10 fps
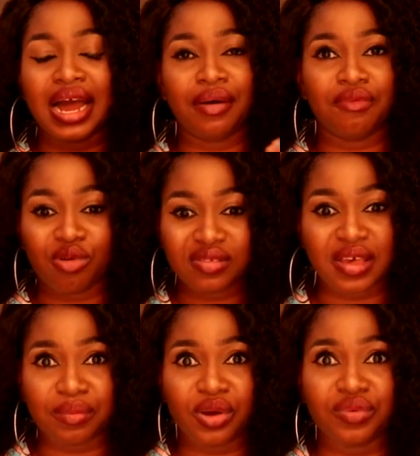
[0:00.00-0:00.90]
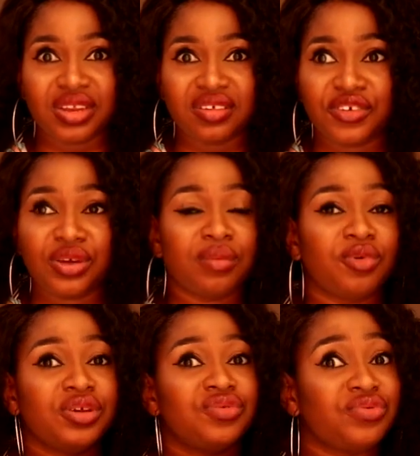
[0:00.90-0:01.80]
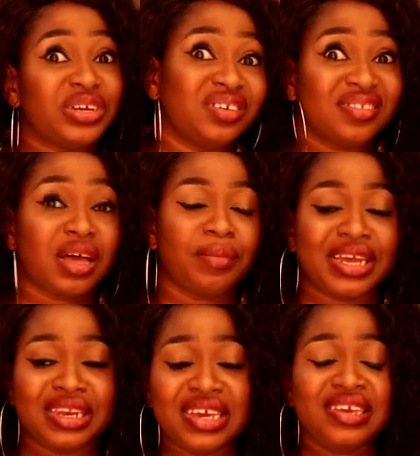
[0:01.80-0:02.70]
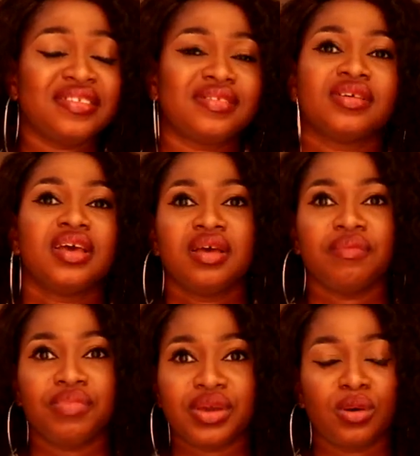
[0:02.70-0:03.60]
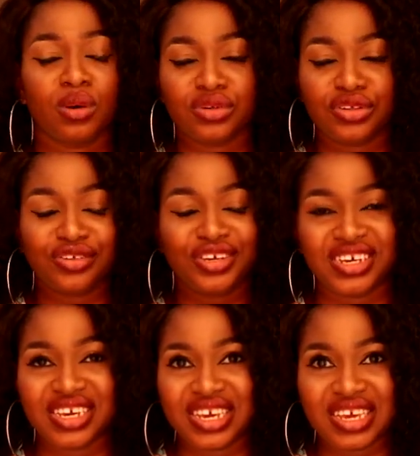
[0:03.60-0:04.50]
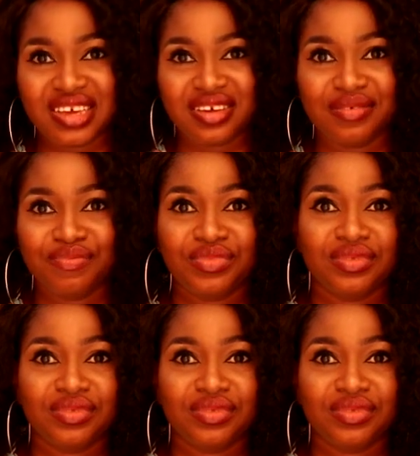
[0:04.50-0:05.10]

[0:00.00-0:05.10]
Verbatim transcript: uh, once I'm done with this video, I'm going to register my niece because she